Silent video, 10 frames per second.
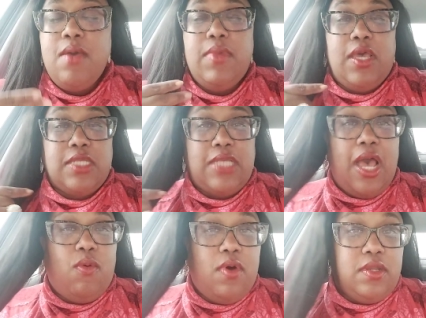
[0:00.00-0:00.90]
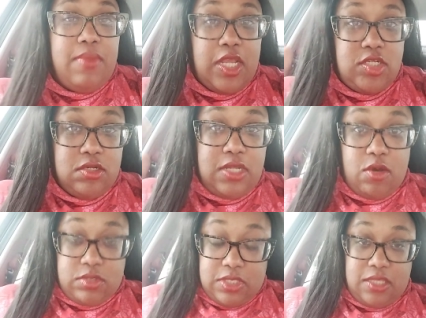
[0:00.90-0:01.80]
because I wanted to make sure there
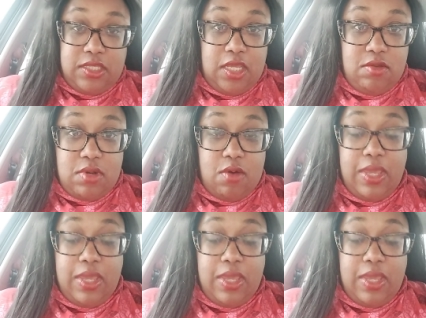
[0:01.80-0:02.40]
was nothing, you know,